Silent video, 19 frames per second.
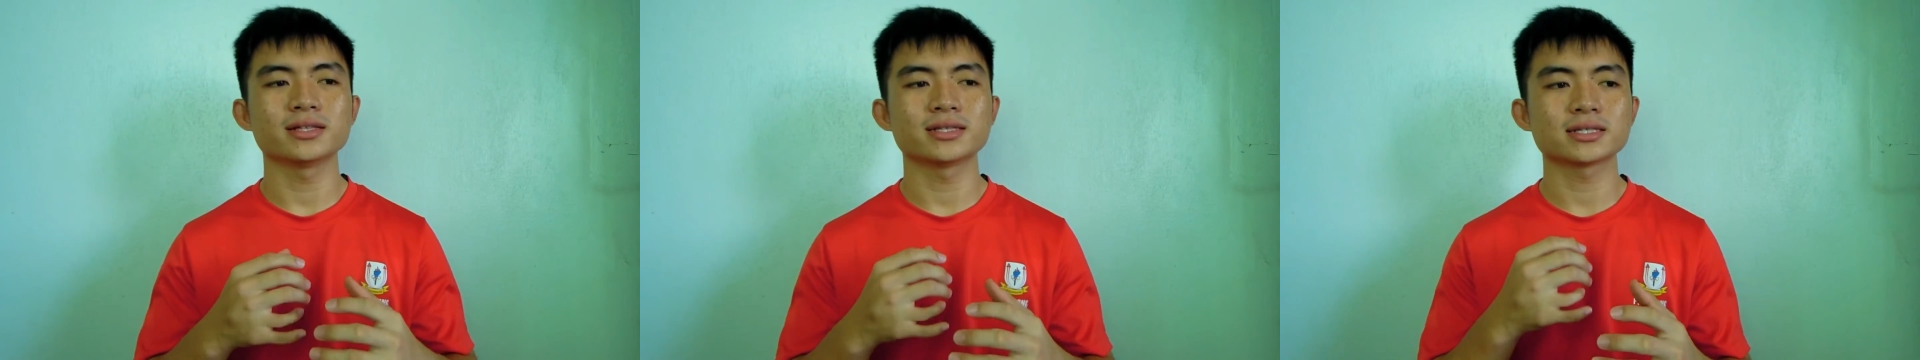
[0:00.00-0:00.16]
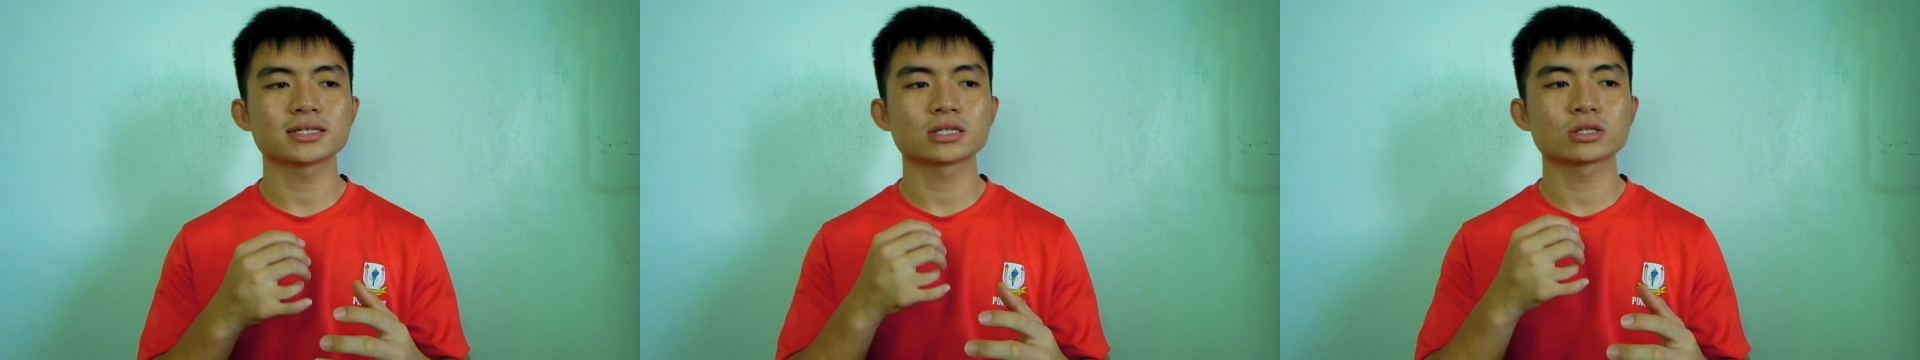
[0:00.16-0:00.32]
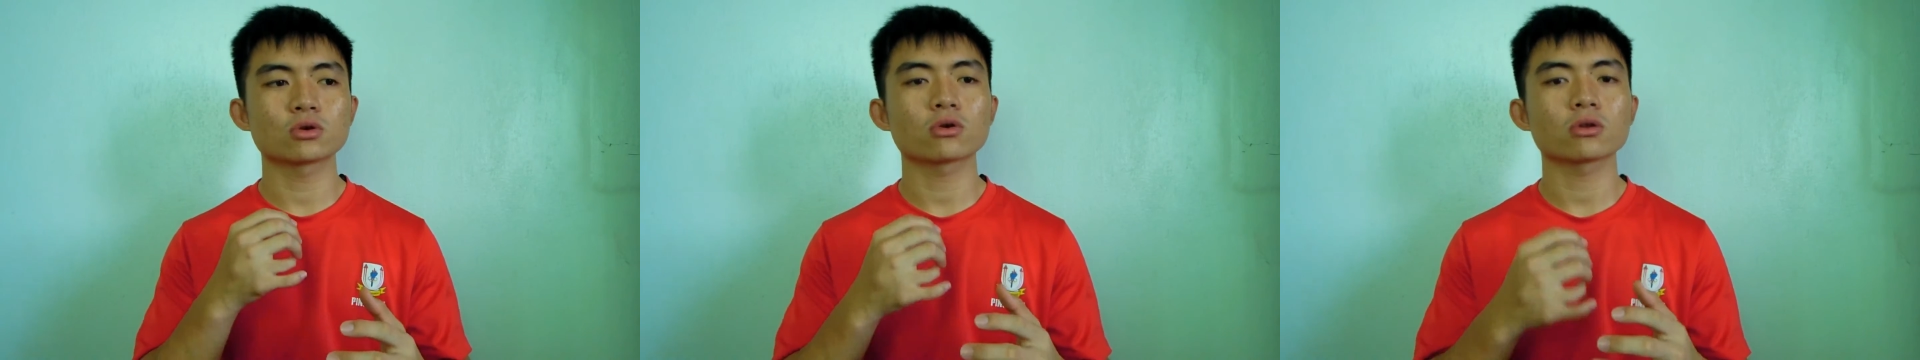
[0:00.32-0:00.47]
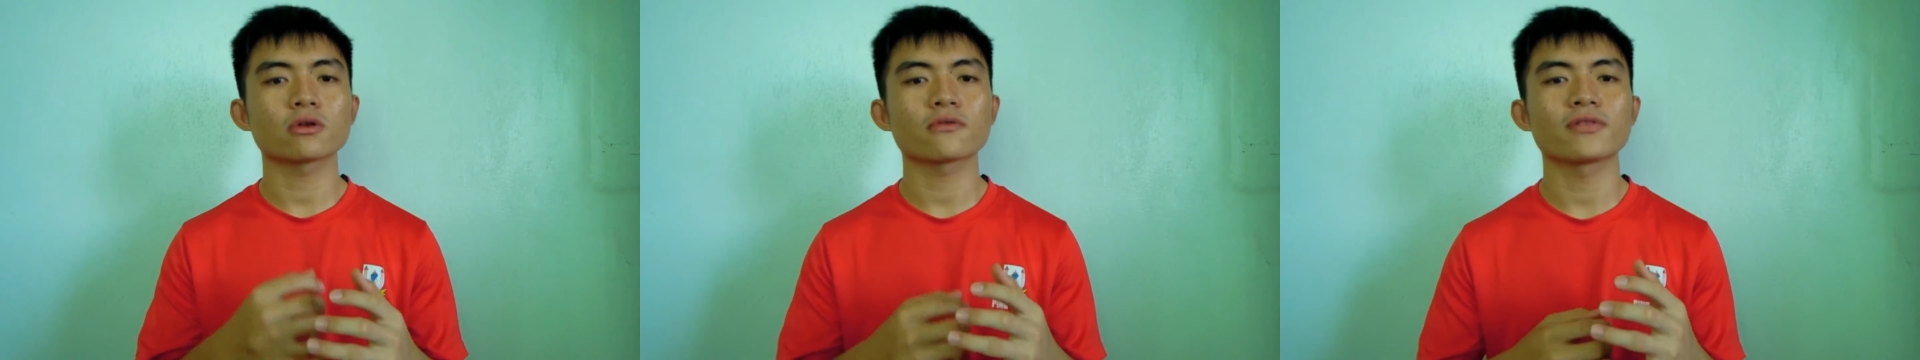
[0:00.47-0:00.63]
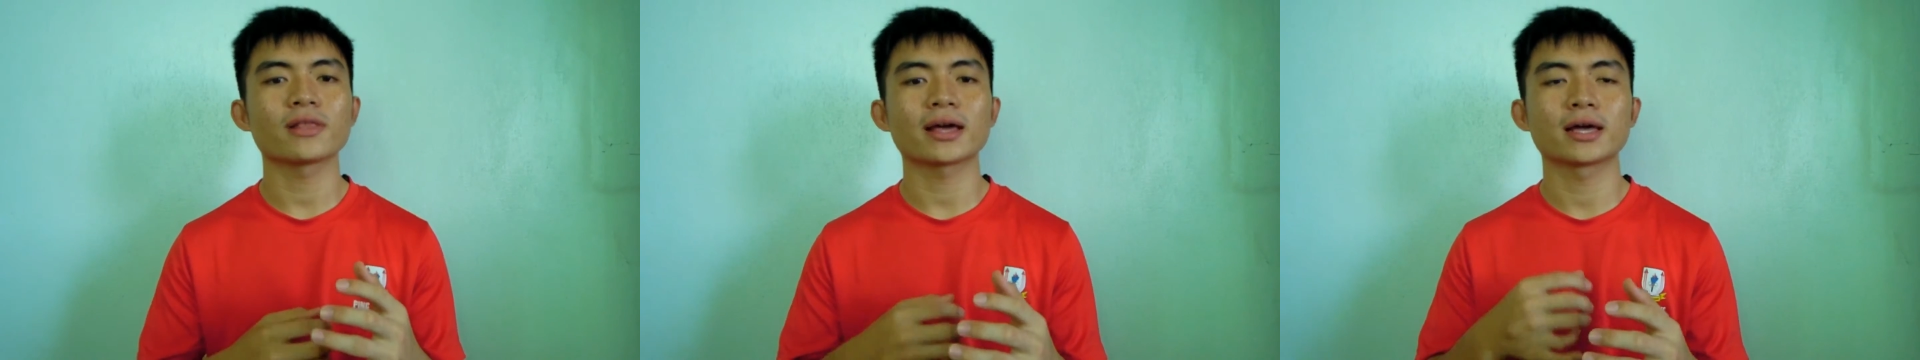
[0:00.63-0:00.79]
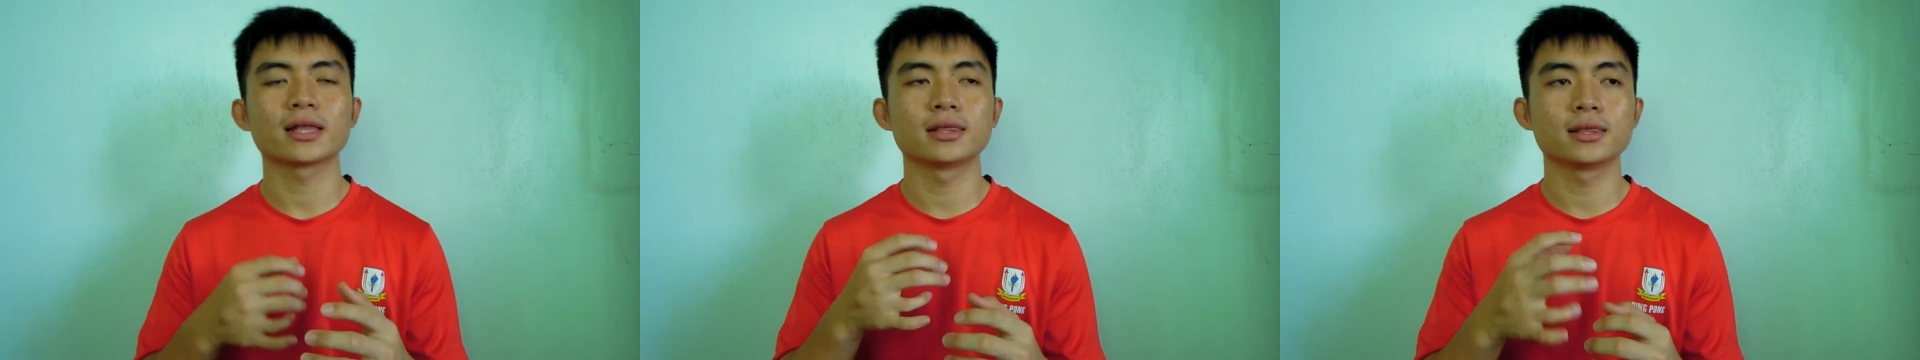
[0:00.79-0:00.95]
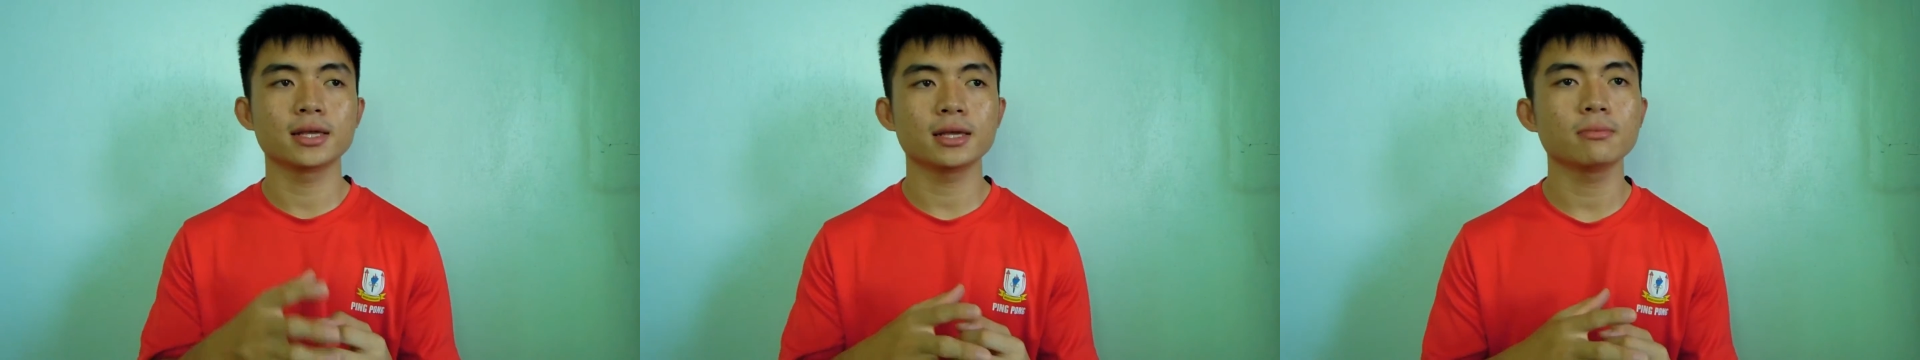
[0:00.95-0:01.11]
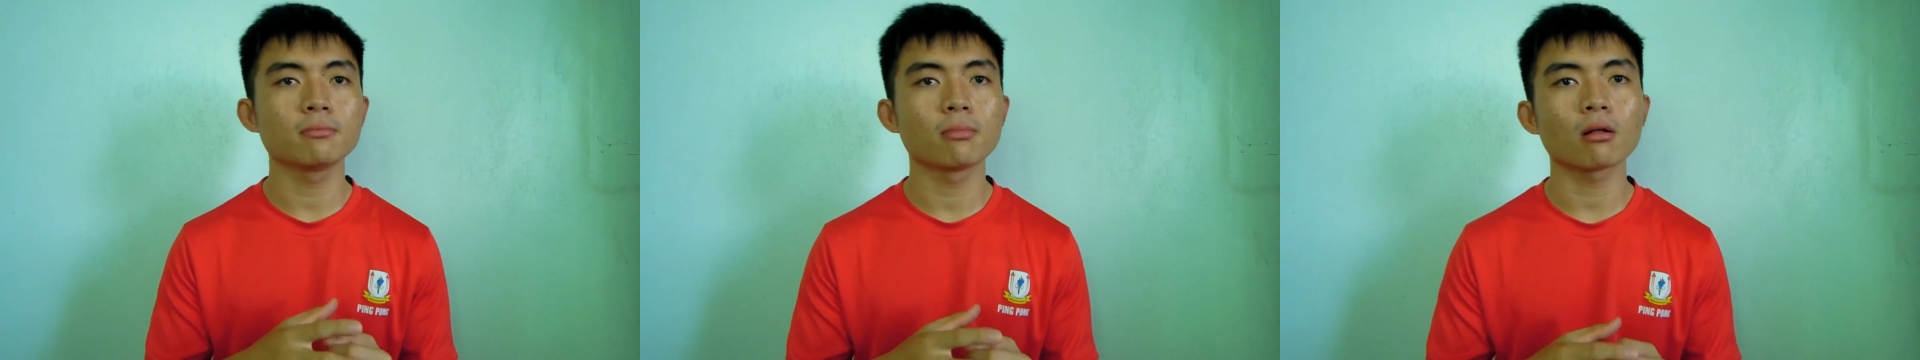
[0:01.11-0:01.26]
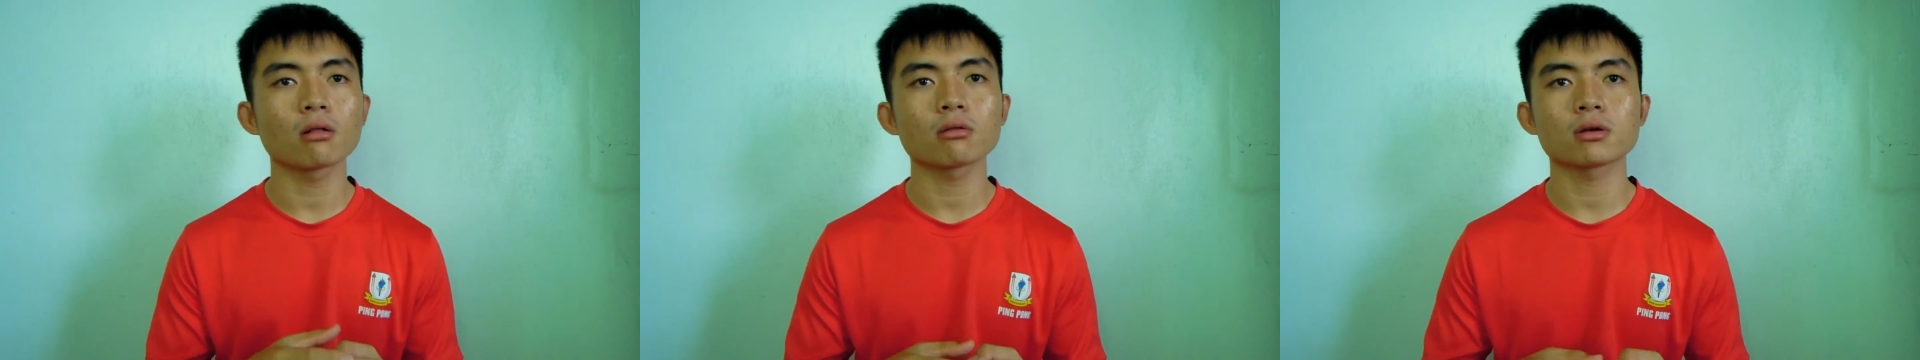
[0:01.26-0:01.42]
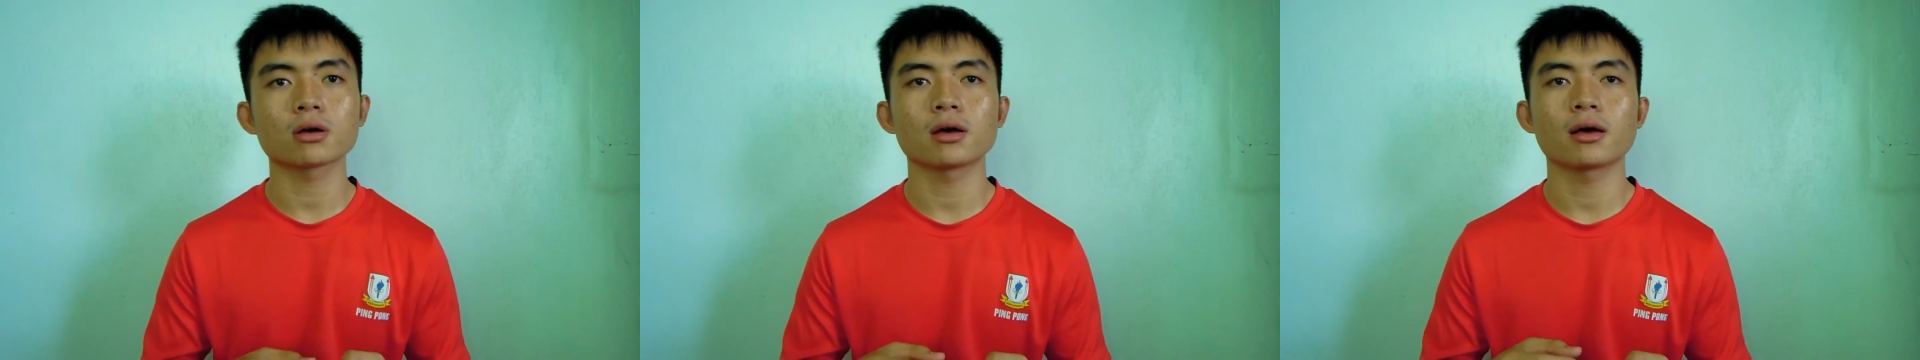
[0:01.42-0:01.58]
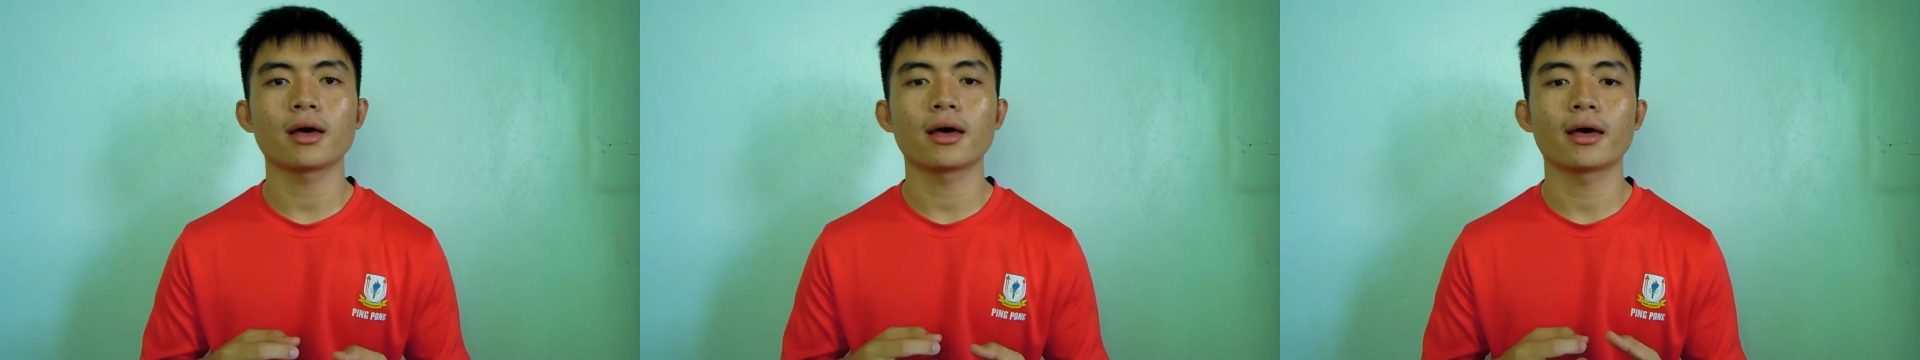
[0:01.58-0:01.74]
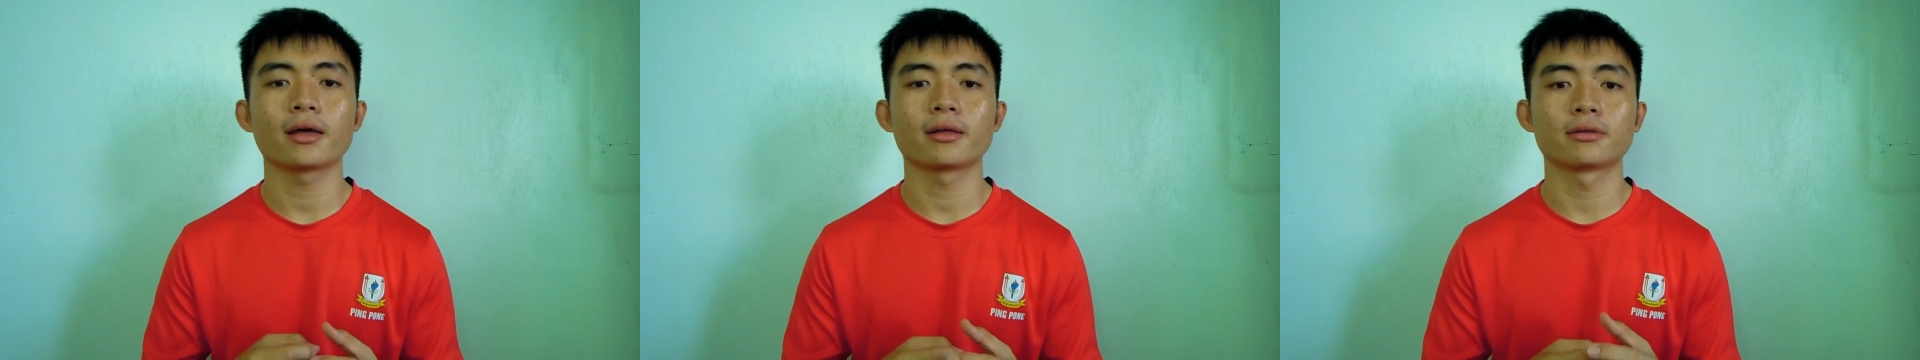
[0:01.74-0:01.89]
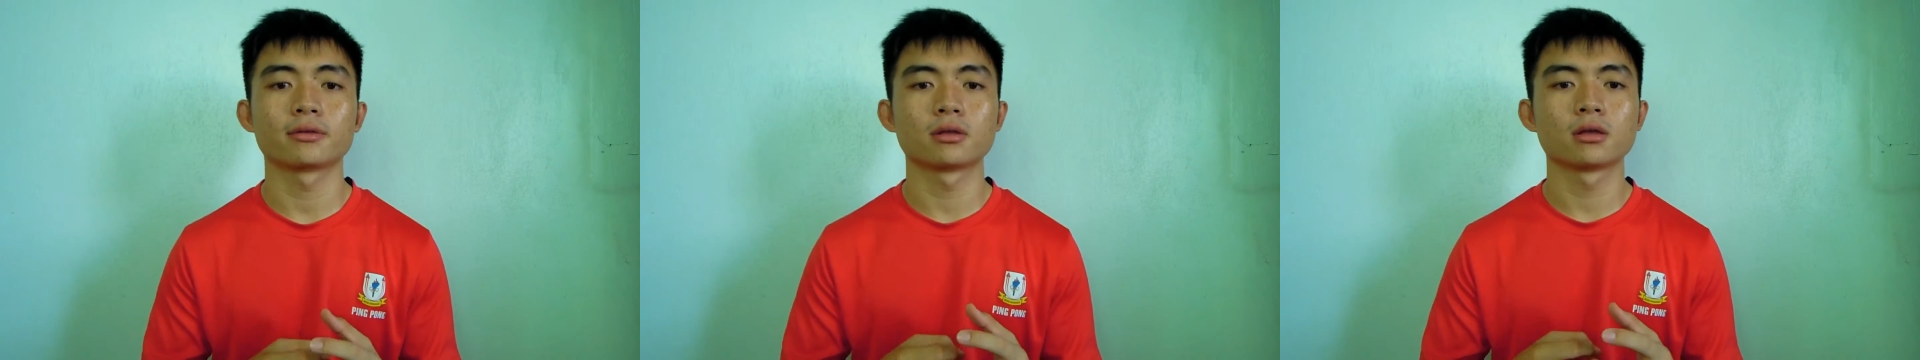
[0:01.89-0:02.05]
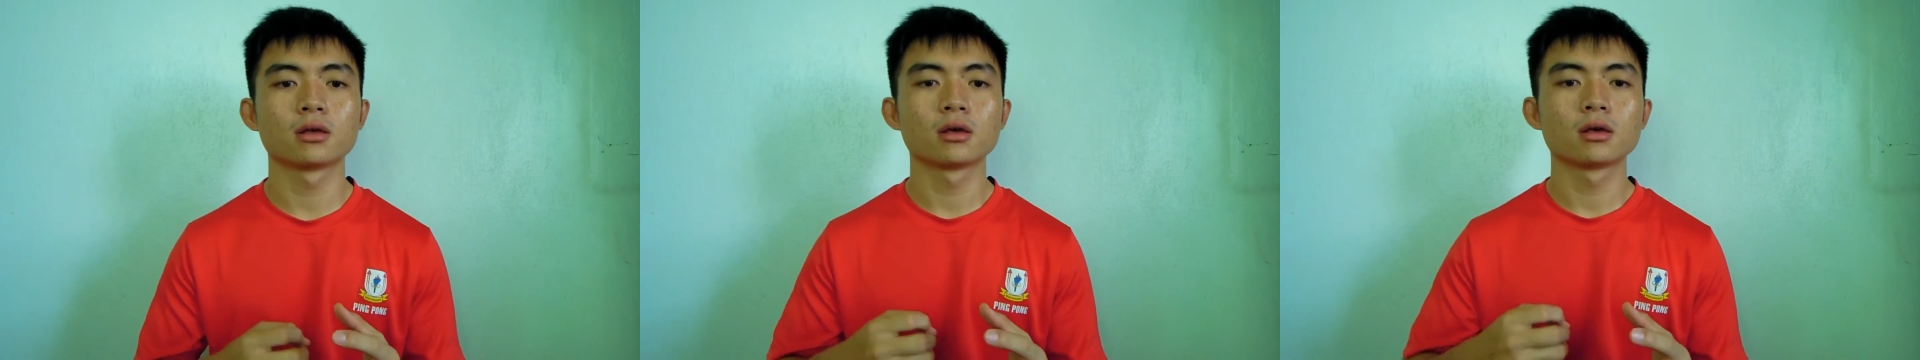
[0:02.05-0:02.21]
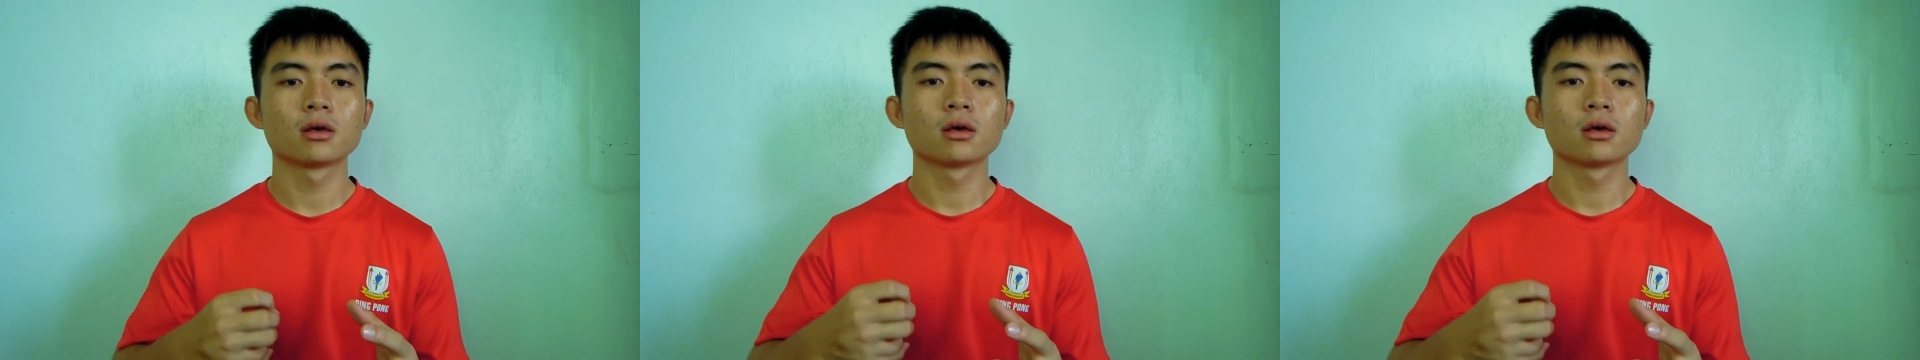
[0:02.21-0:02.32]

it's sort of like a lean bulk, and